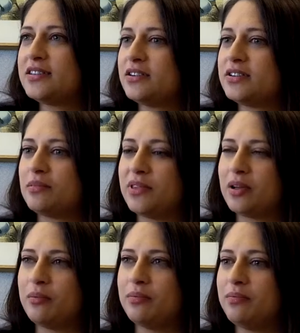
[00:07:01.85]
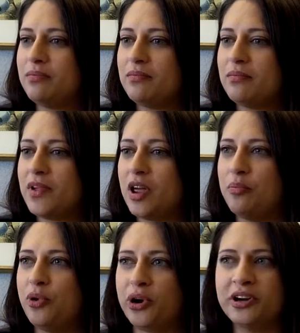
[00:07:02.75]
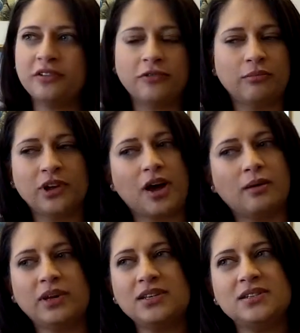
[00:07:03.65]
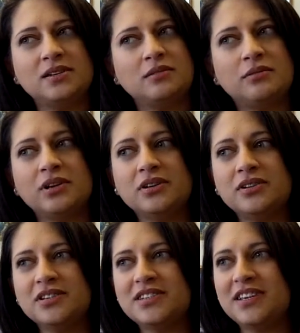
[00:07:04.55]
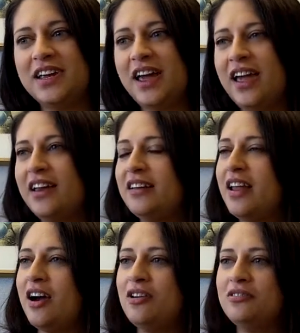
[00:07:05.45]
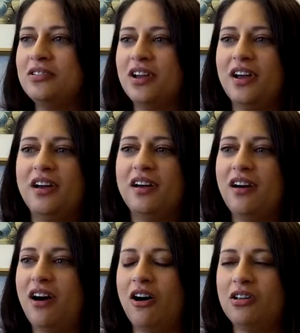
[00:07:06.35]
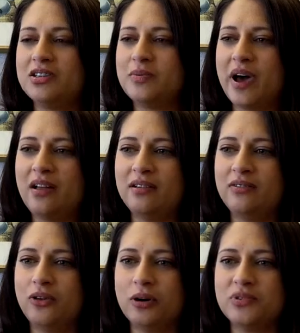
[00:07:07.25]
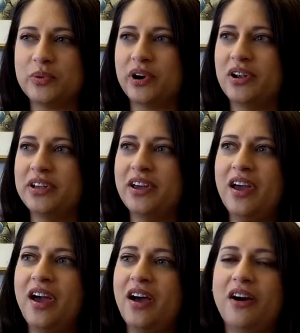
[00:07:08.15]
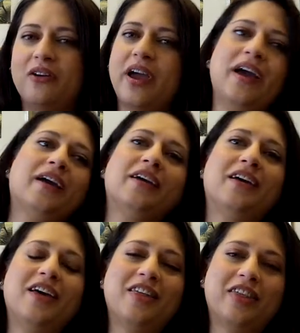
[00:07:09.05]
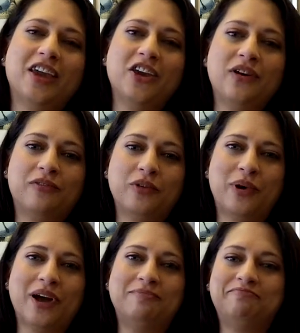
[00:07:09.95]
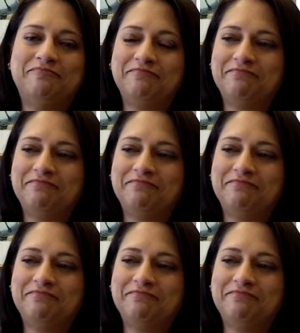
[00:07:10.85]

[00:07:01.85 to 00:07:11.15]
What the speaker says: there's something important from the comments that we're seeing, no? All is well in Forms World. Okay, thank you everyone.